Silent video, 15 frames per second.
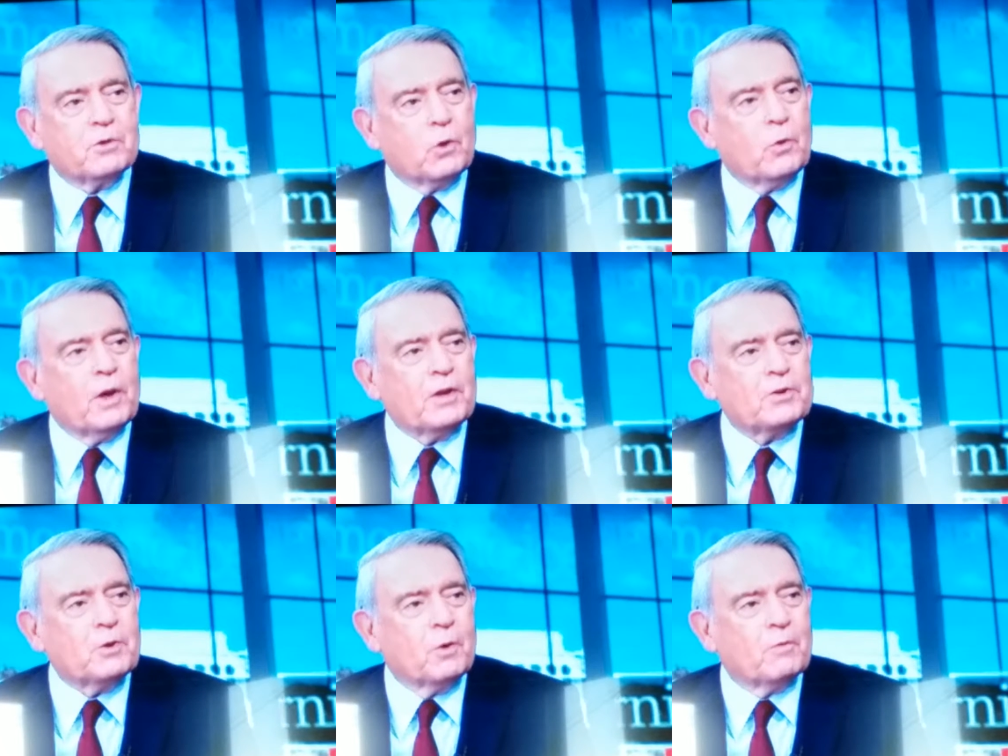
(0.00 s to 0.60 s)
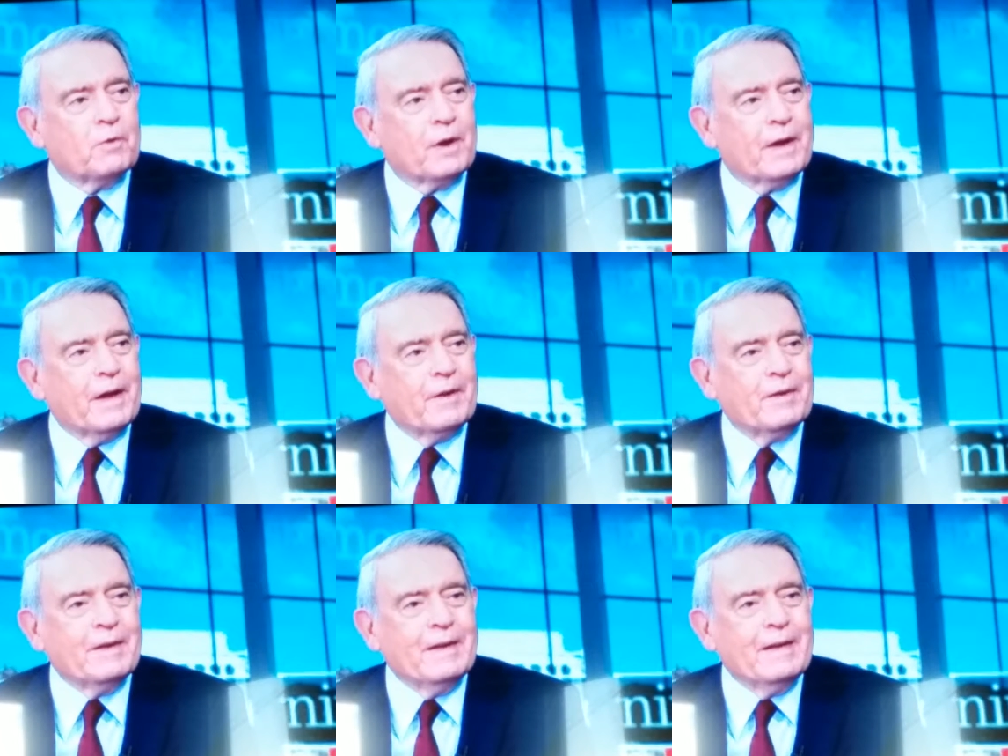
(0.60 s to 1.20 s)
So let's don't
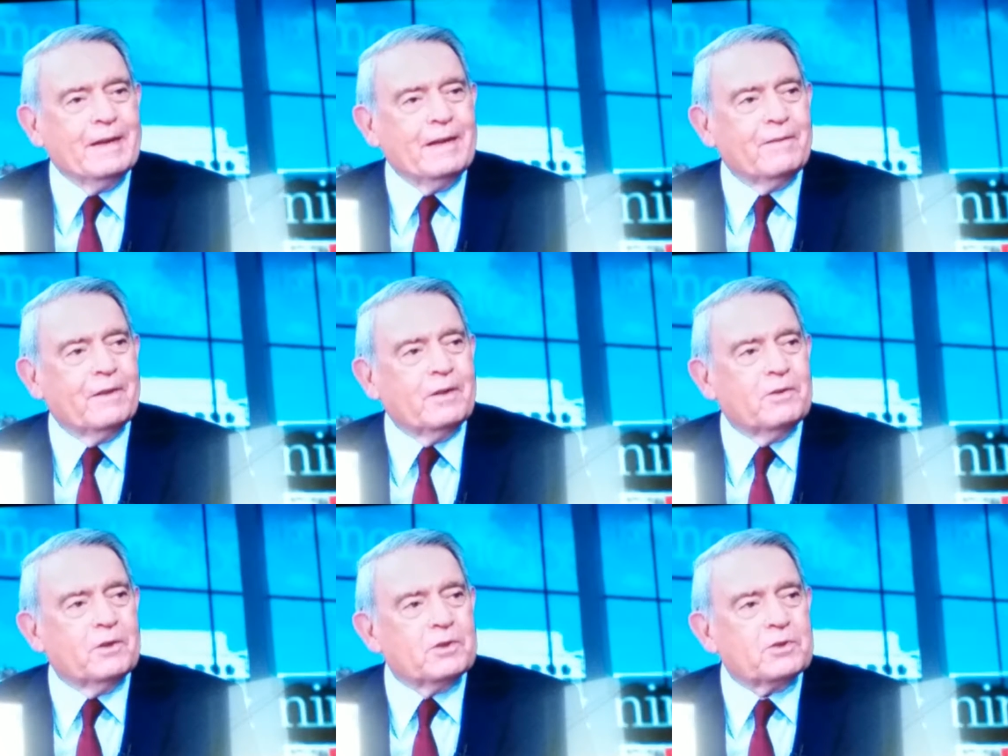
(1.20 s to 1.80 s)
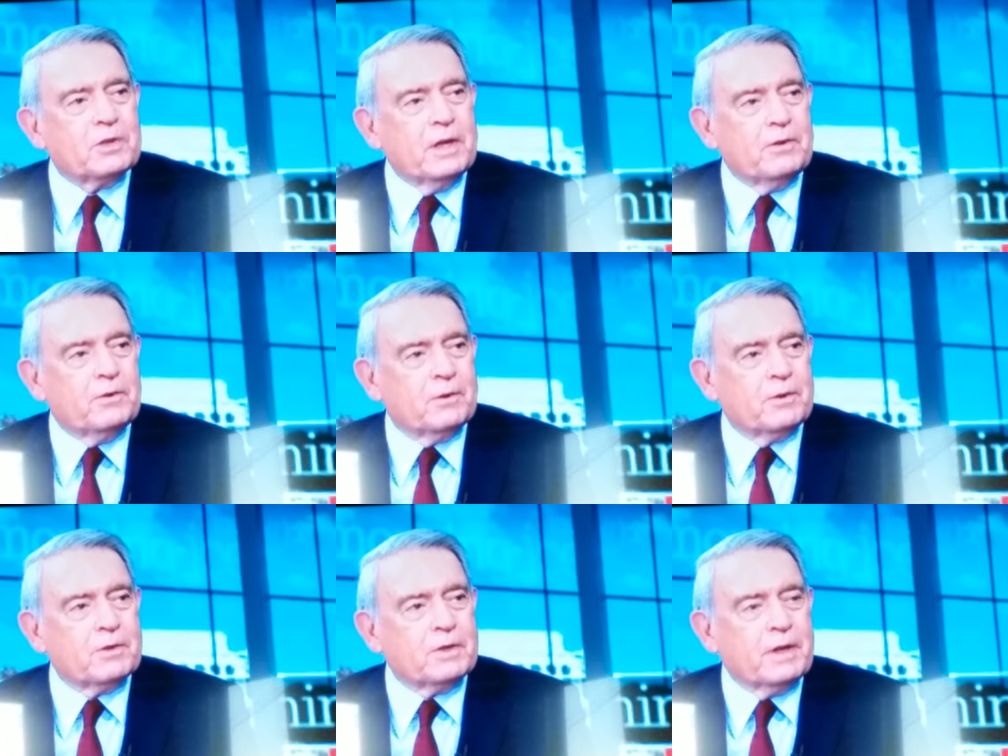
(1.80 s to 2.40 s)
forget that
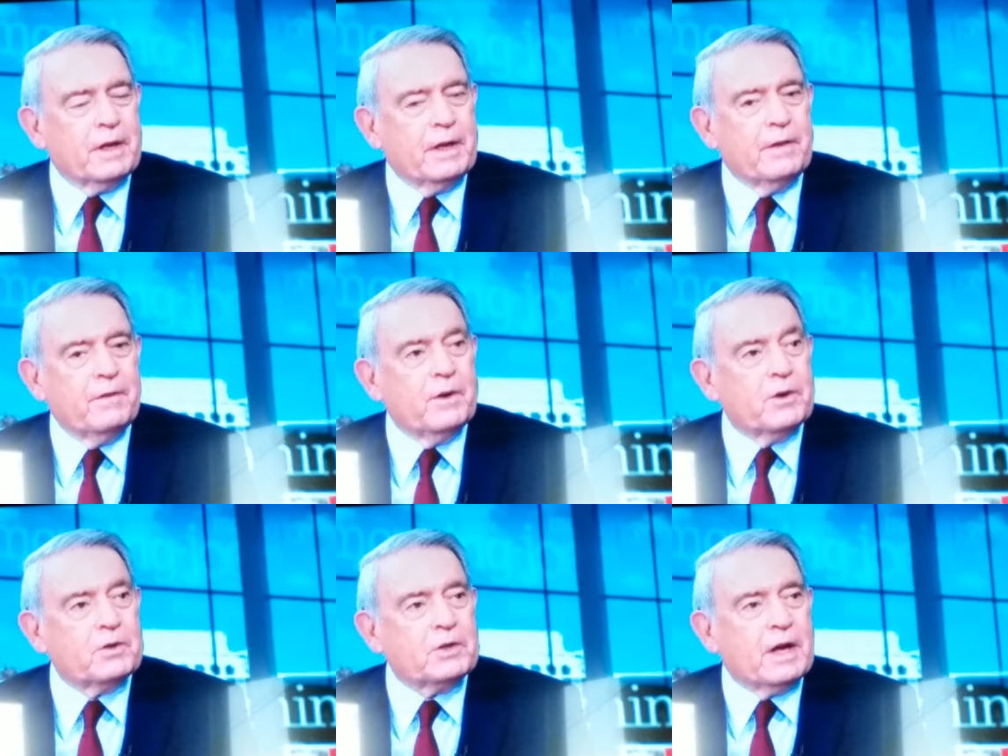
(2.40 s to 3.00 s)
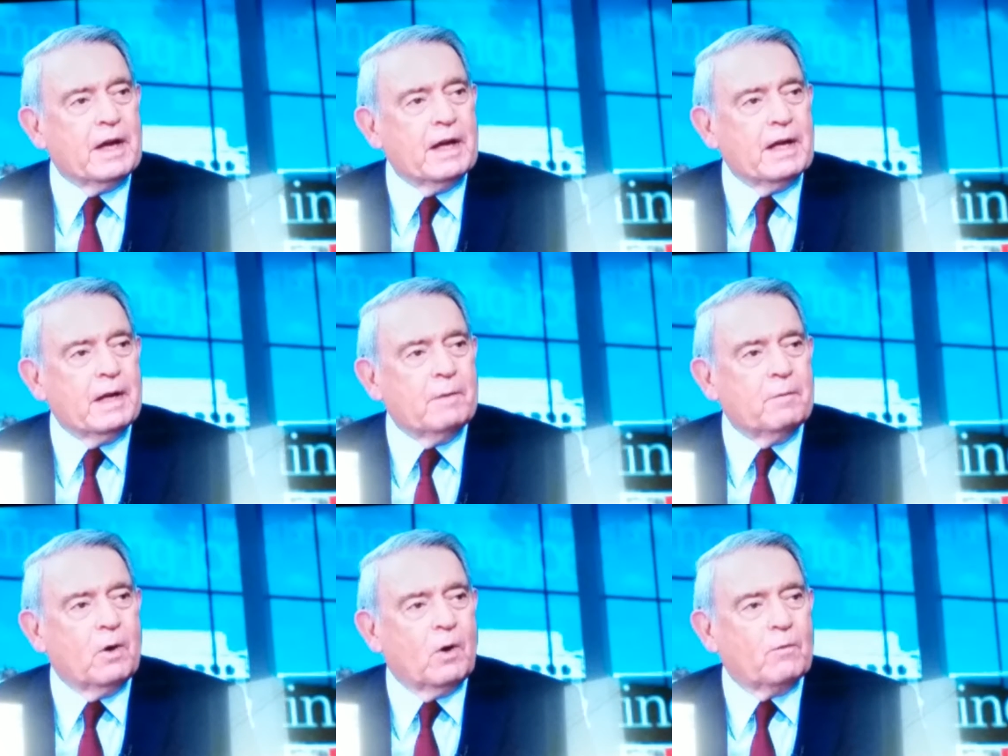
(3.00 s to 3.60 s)
dissenters in their
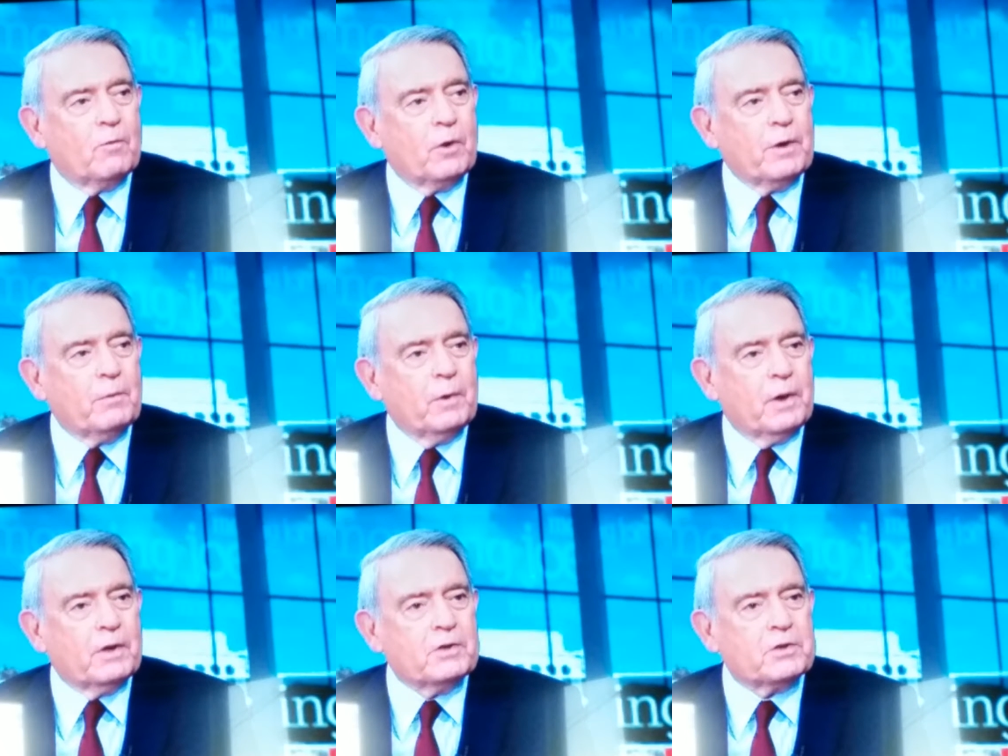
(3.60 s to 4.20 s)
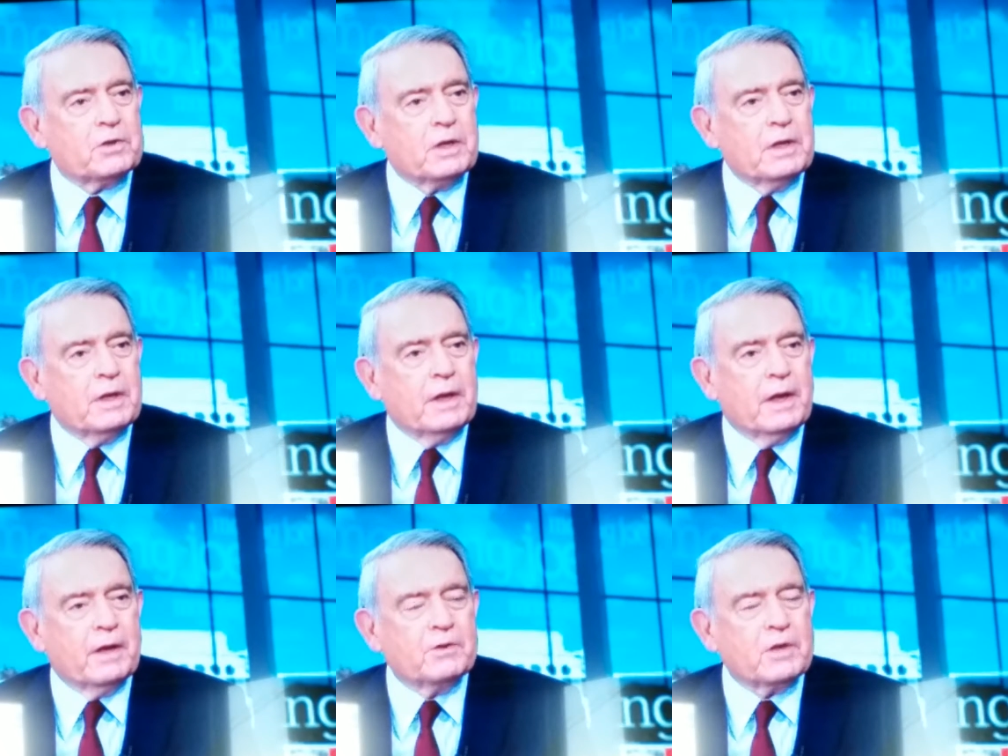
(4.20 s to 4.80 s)
time are frequently seen
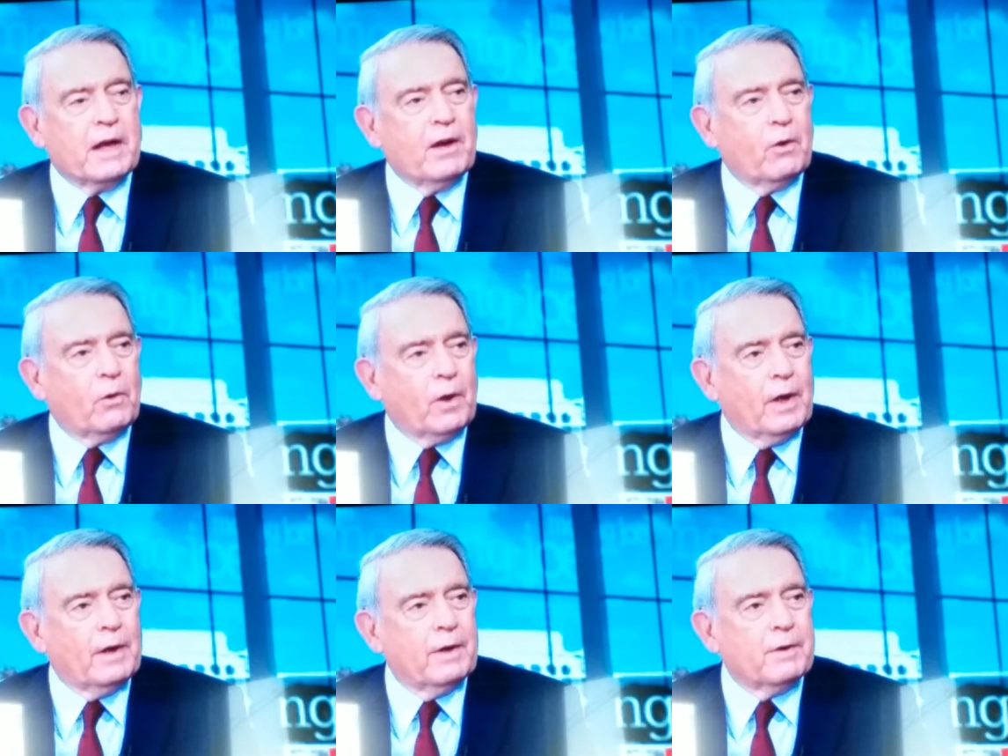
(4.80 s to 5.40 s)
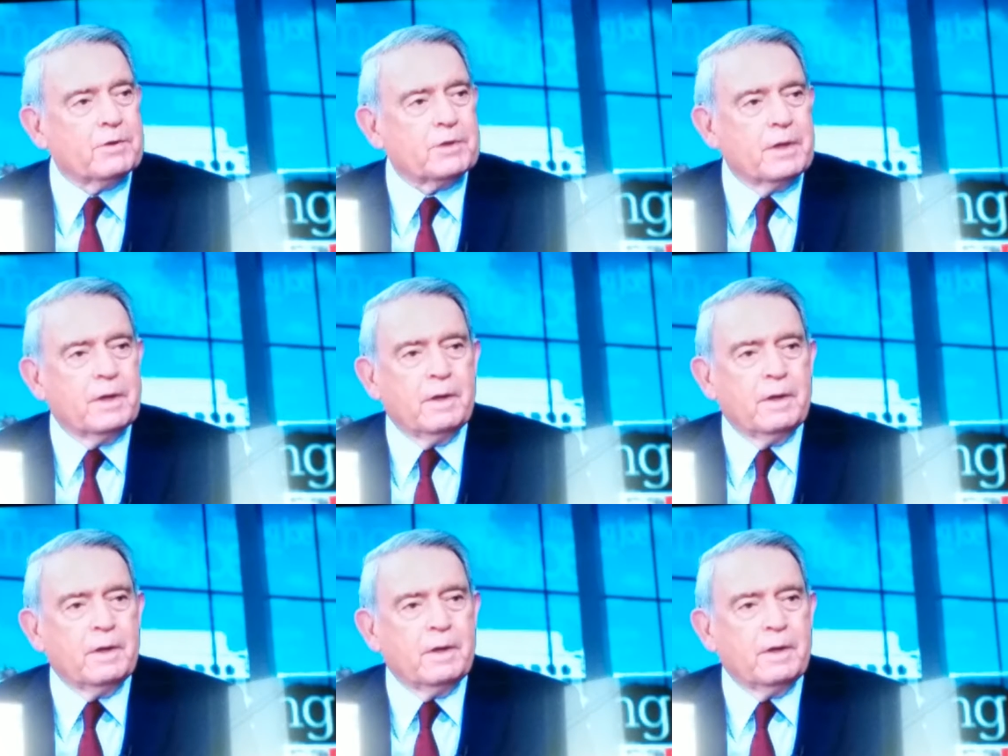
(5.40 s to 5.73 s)
as outliers,